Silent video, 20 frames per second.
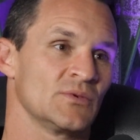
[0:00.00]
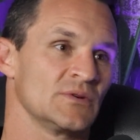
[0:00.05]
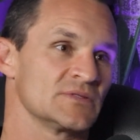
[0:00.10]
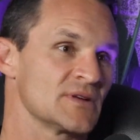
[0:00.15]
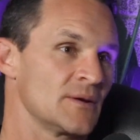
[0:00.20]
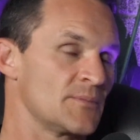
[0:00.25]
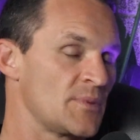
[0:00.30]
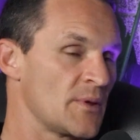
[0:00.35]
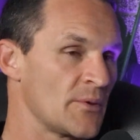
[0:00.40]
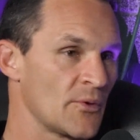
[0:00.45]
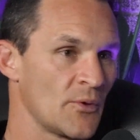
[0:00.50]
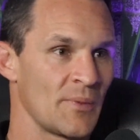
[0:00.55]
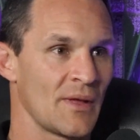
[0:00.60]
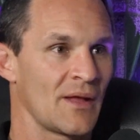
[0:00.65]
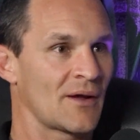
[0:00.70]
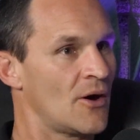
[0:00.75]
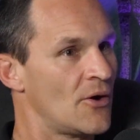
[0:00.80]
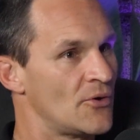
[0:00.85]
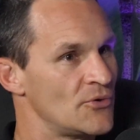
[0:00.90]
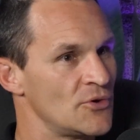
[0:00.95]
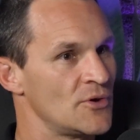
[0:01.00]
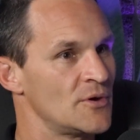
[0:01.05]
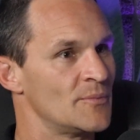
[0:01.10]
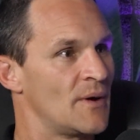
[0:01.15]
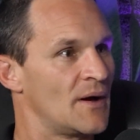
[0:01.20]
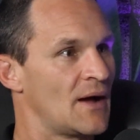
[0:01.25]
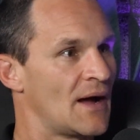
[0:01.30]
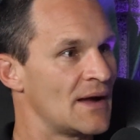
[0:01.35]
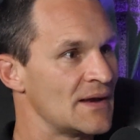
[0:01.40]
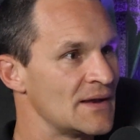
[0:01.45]
some people will be like, oh dude,
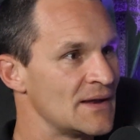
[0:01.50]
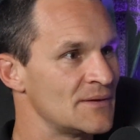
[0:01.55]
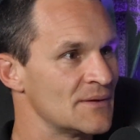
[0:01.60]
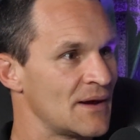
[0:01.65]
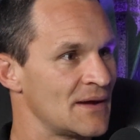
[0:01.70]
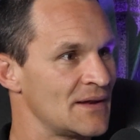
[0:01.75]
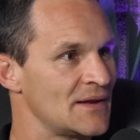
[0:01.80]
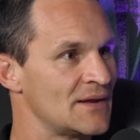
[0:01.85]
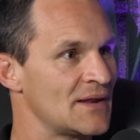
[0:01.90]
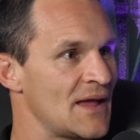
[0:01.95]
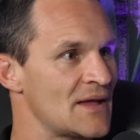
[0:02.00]
but I need to